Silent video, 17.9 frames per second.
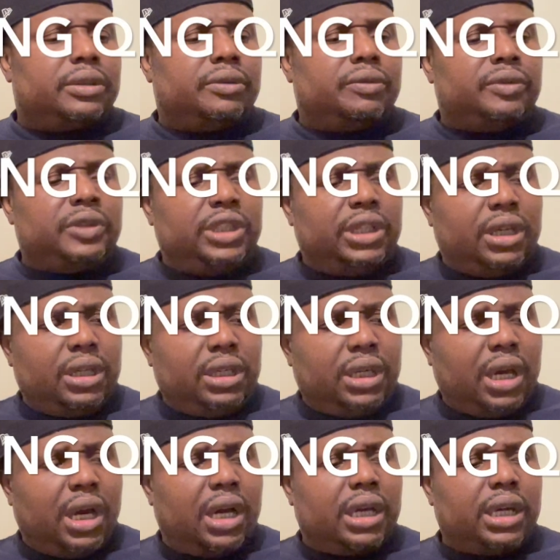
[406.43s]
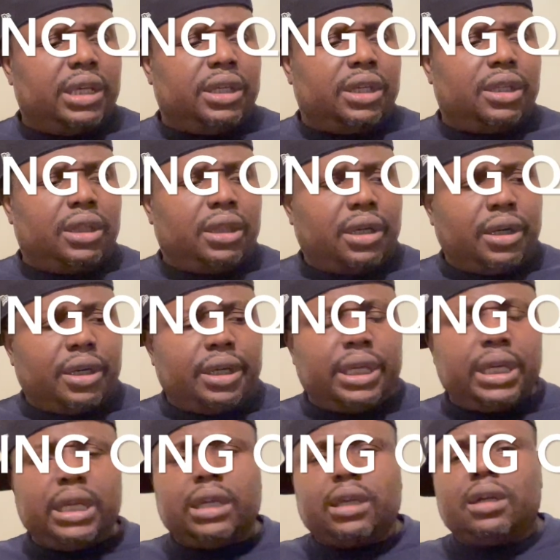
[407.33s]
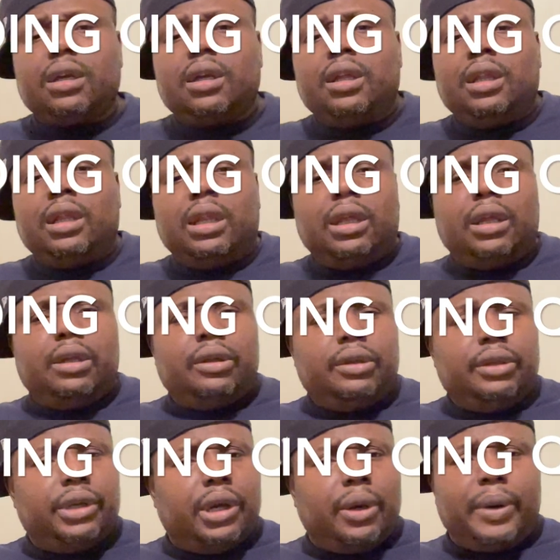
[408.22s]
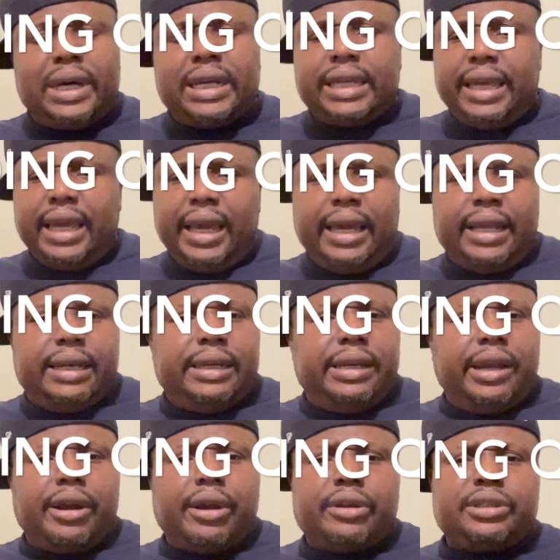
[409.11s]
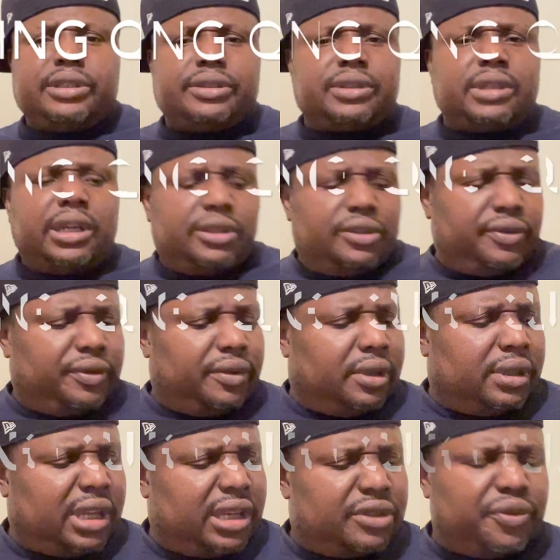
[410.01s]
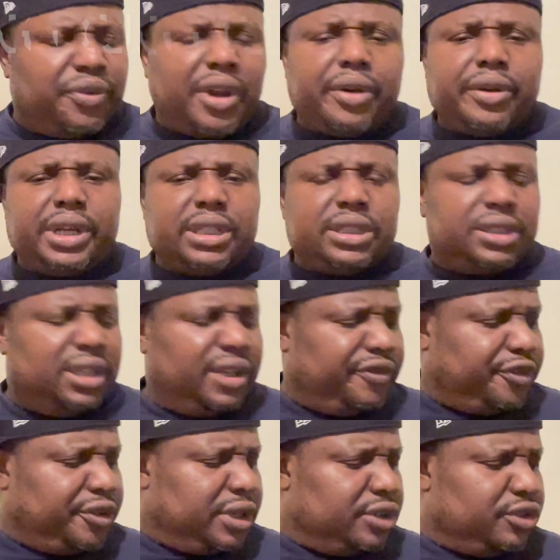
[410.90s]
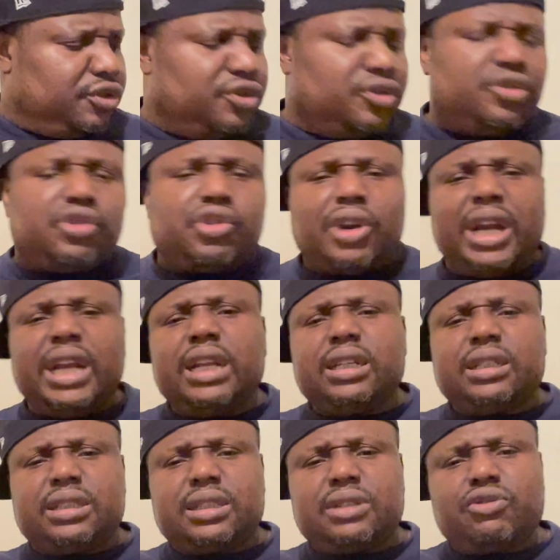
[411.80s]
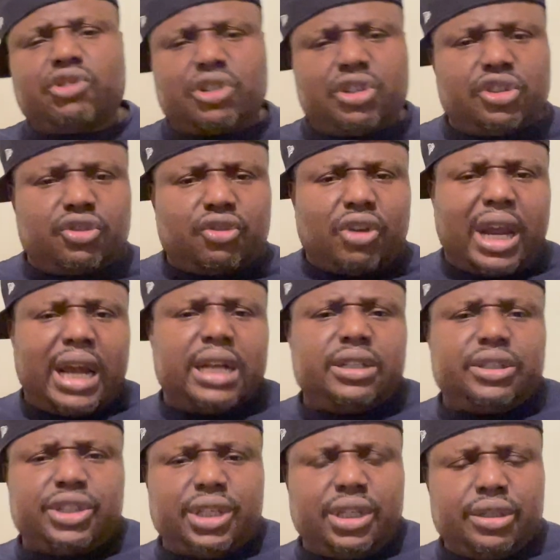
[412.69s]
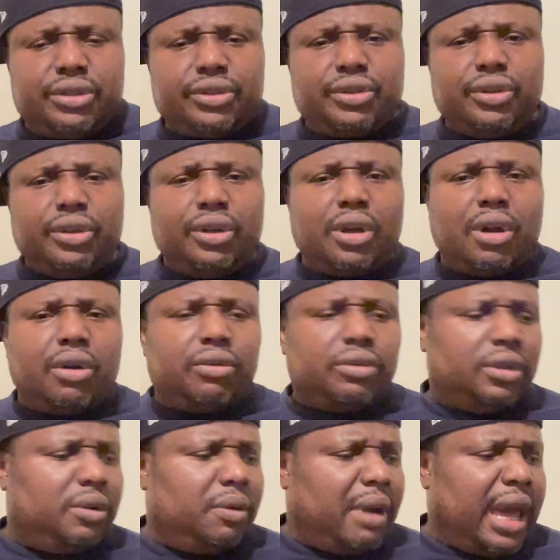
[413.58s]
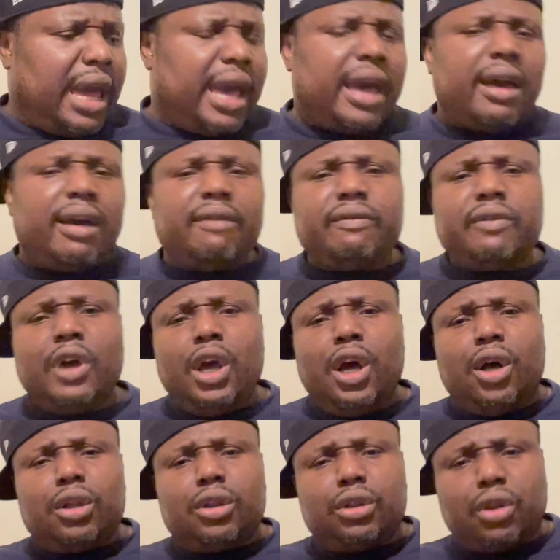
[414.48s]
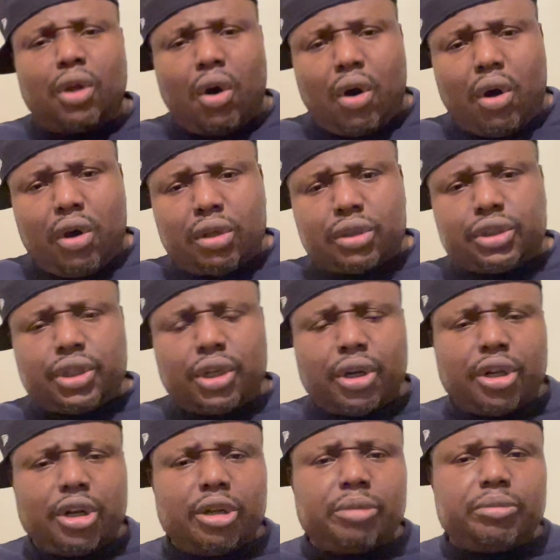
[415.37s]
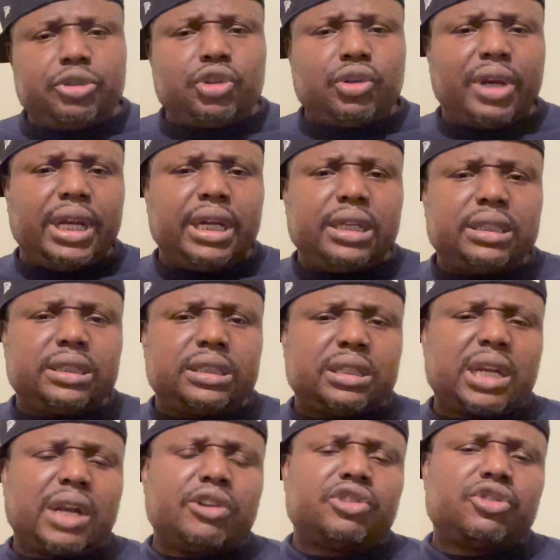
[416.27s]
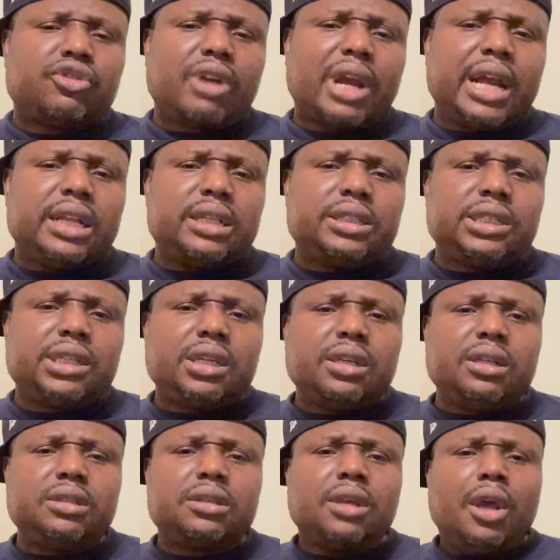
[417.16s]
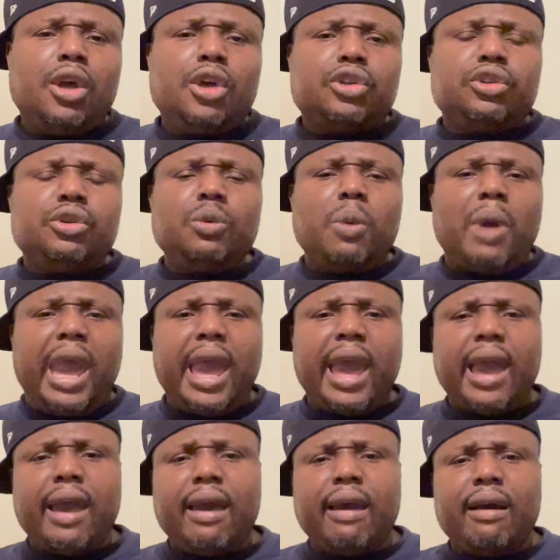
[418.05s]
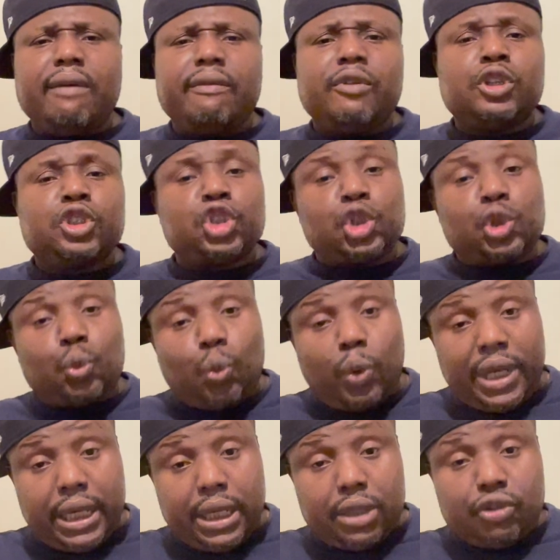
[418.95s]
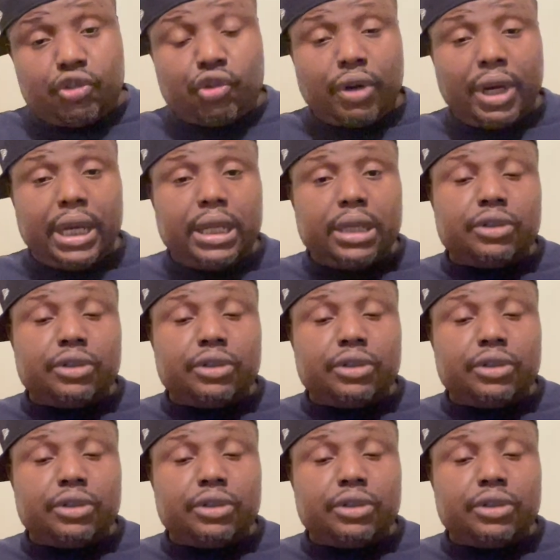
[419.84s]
young and you're learning. You know, again, there's various different trading strategies. You know, you have long-term trading strategies. You have swing trading